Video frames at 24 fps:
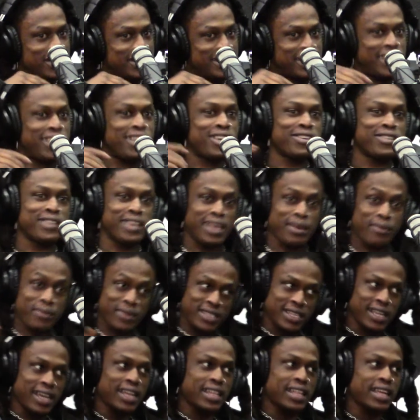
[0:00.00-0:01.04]
sell gimmick
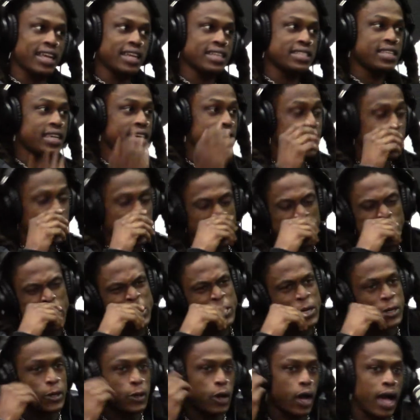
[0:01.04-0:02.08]
side. Like I said, I don't know.